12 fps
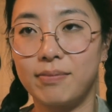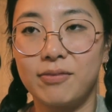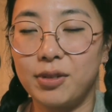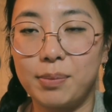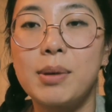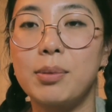
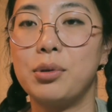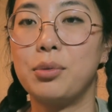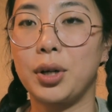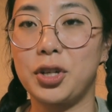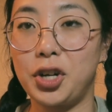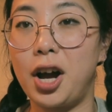for people who
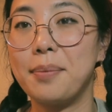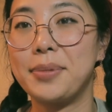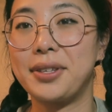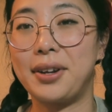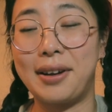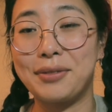work
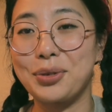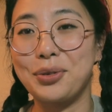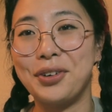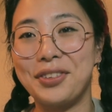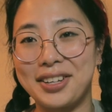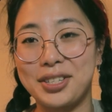jobs and have
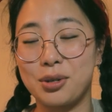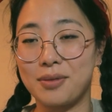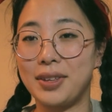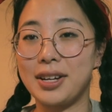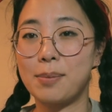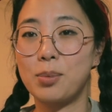school, that's sort
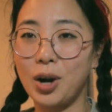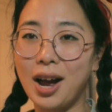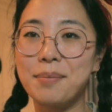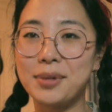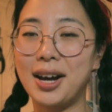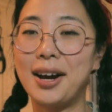of like
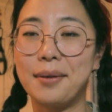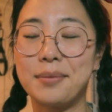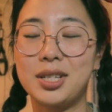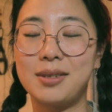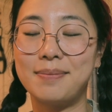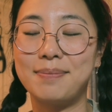prime time
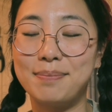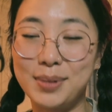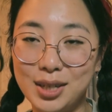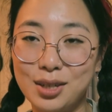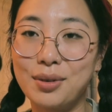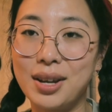to
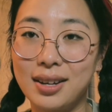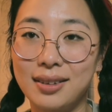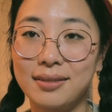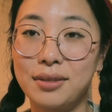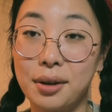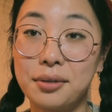be
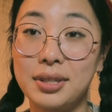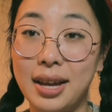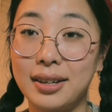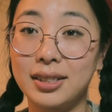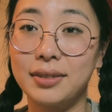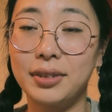doing those
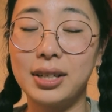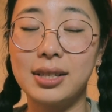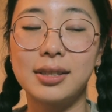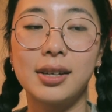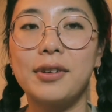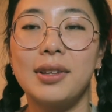
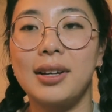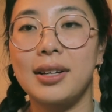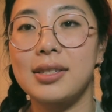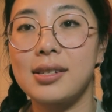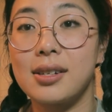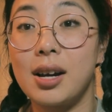activities. For the
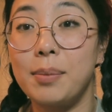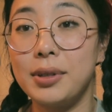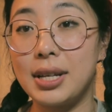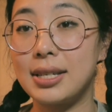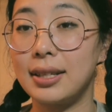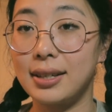next couple
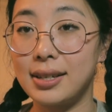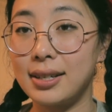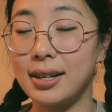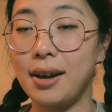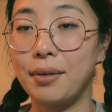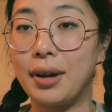days at
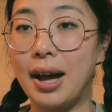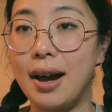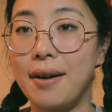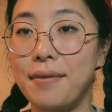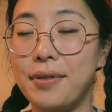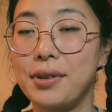least, I will
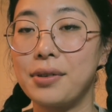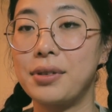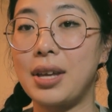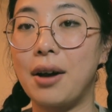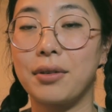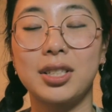have
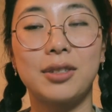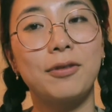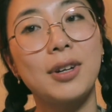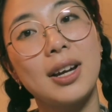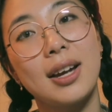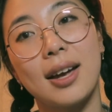those hours
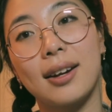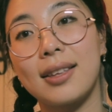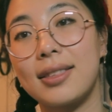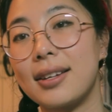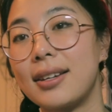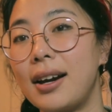free, and I
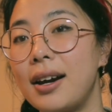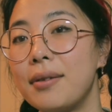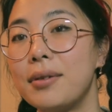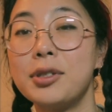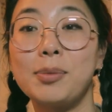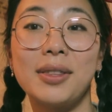think I
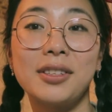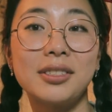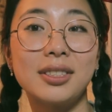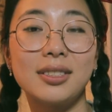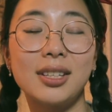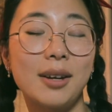will spend the
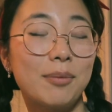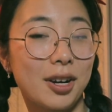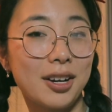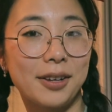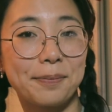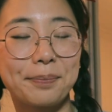time
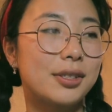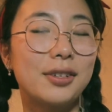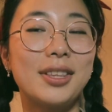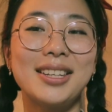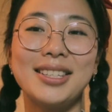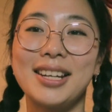writing.
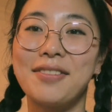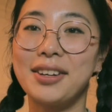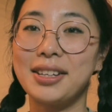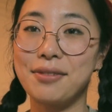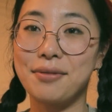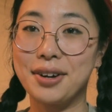So that's
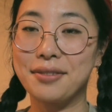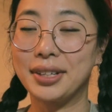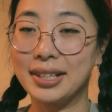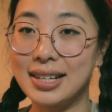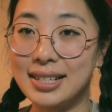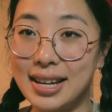definitely one
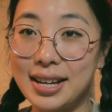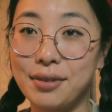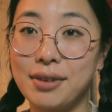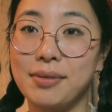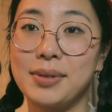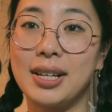really good
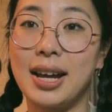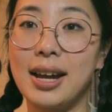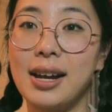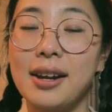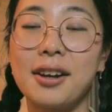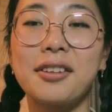takeaway from
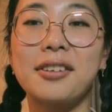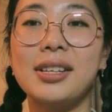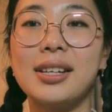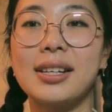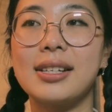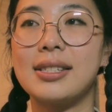today. Another
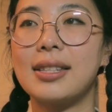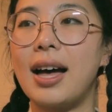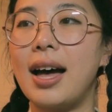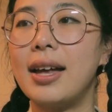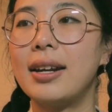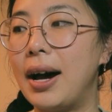thing is
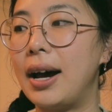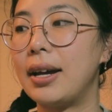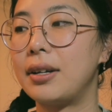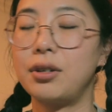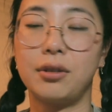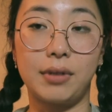that
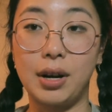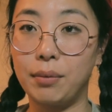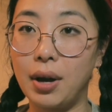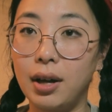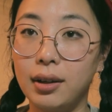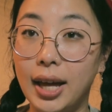I don't write
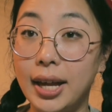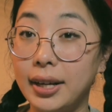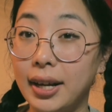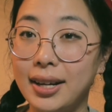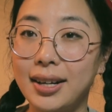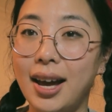well at
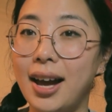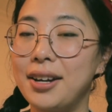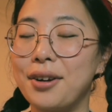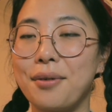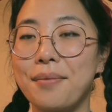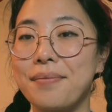night. I
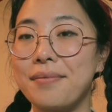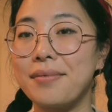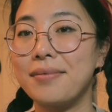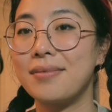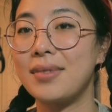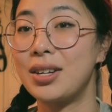don't
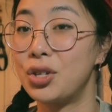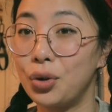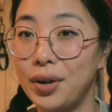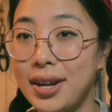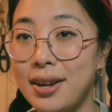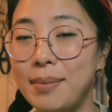
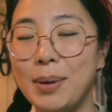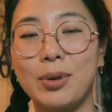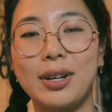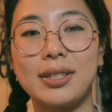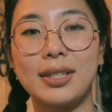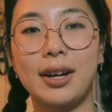enjoy it. My
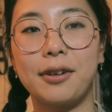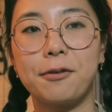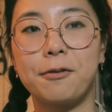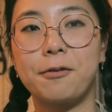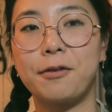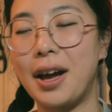brain is kind of
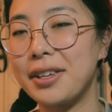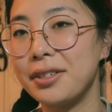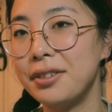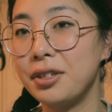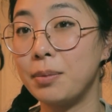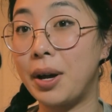
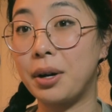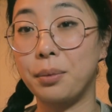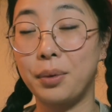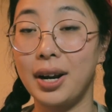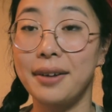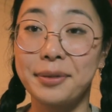frazzled no matter
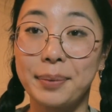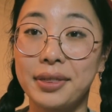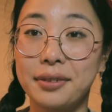what I've spent